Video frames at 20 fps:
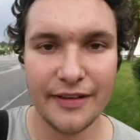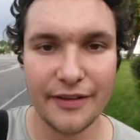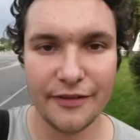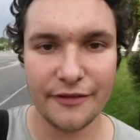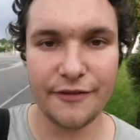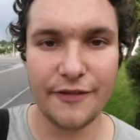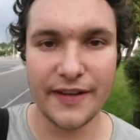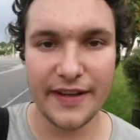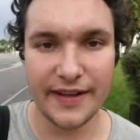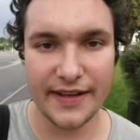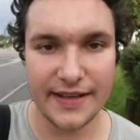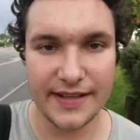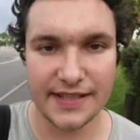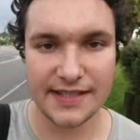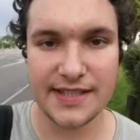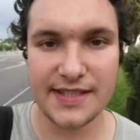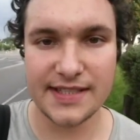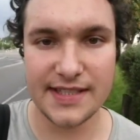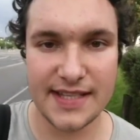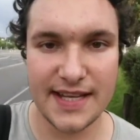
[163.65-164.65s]
the
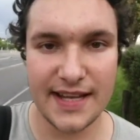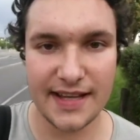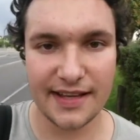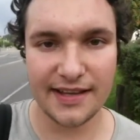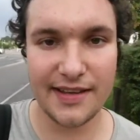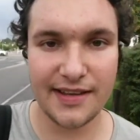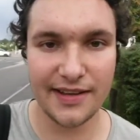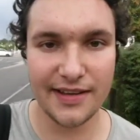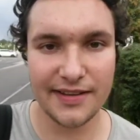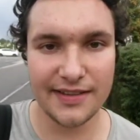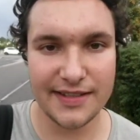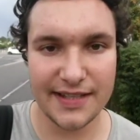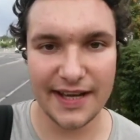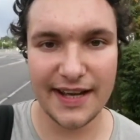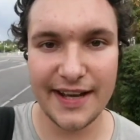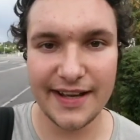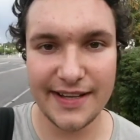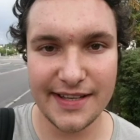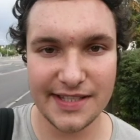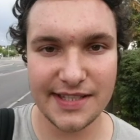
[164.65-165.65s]
second
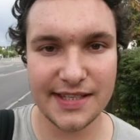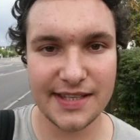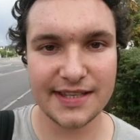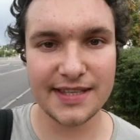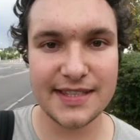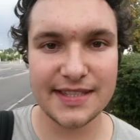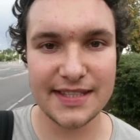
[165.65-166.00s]
highest